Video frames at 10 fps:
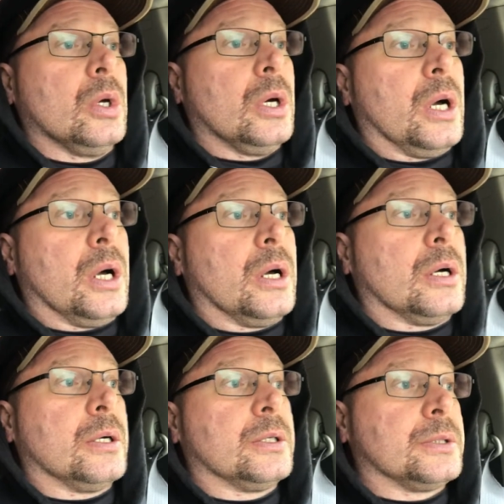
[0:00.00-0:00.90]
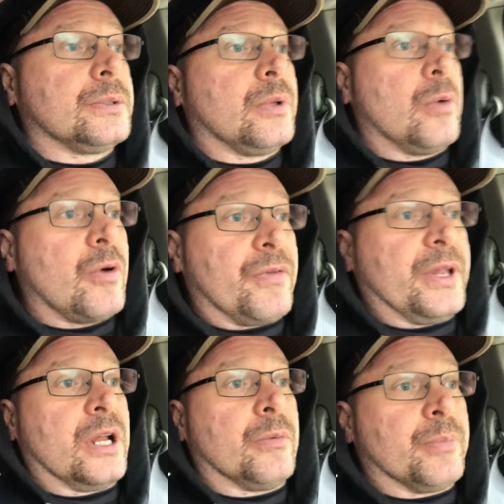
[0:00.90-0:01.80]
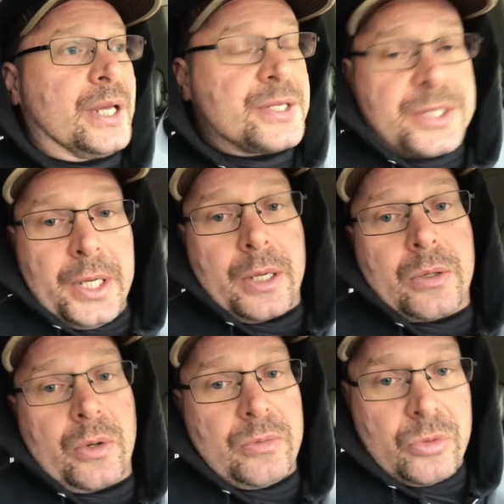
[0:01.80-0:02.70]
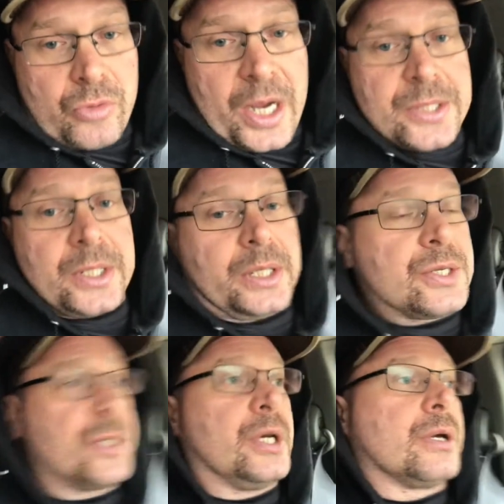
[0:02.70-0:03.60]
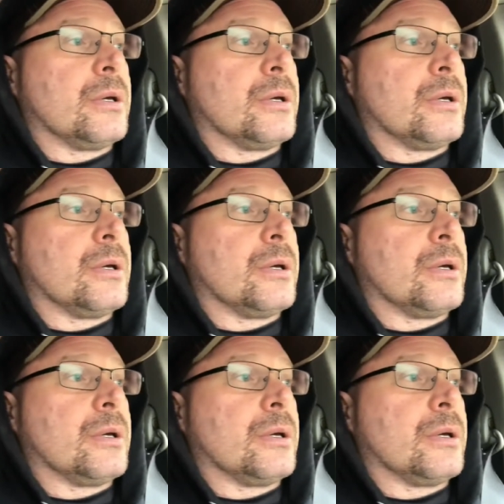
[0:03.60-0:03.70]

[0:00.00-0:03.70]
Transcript: uh, hopefully, none of them get sick or drastically sick